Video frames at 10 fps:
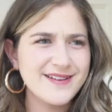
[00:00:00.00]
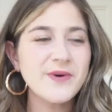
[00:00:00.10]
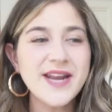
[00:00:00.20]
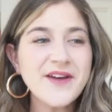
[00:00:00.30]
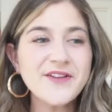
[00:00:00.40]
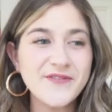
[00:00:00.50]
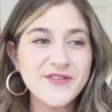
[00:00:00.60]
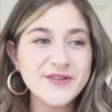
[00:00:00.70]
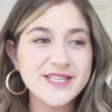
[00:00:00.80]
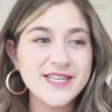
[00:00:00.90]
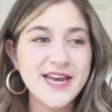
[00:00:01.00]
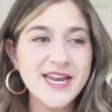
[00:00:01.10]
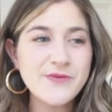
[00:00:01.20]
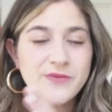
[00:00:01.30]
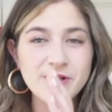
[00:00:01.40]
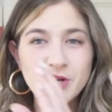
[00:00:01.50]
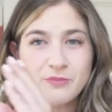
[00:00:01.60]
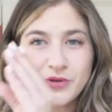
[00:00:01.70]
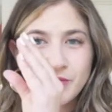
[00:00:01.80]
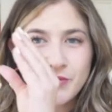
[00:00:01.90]
Whatever, if you see anyone with a
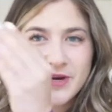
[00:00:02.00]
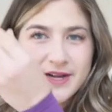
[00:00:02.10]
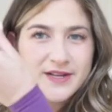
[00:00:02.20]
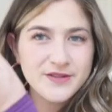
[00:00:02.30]
little blue